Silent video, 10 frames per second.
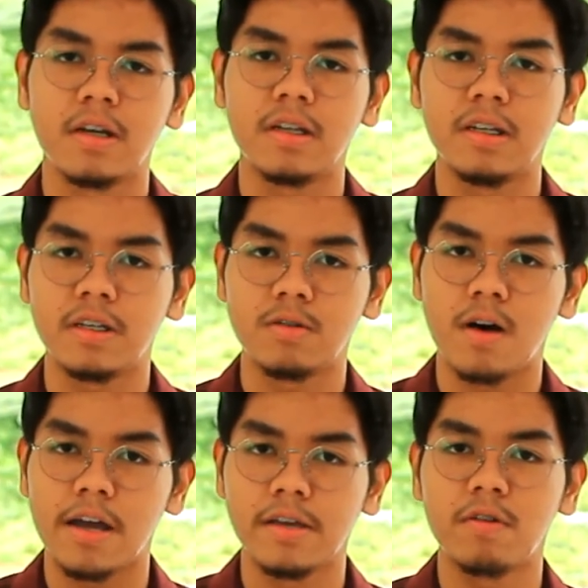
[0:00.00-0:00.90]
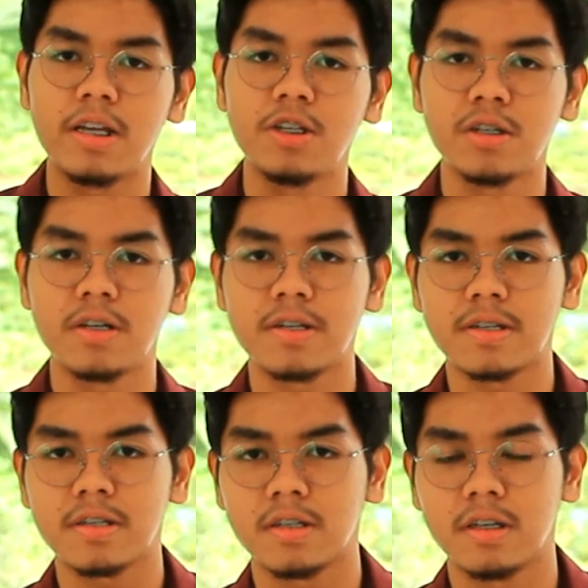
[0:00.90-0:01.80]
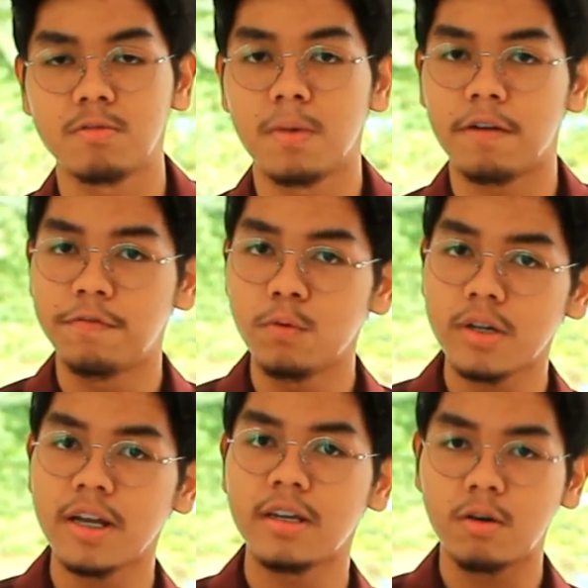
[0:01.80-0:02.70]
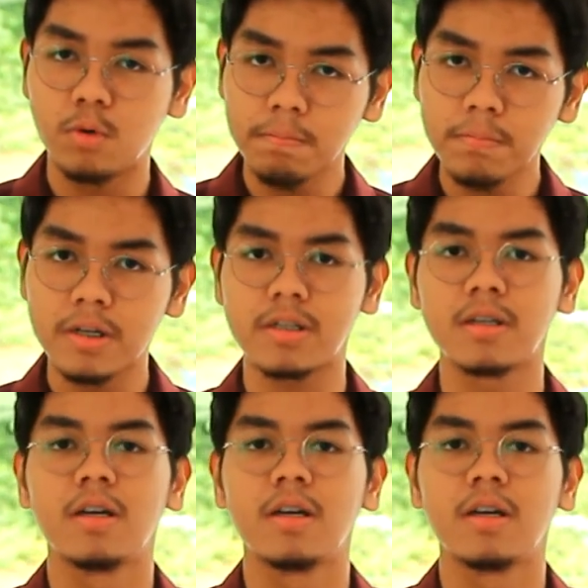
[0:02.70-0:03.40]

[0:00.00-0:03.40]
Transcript: they need to hire rangers, they need to buy food and equipment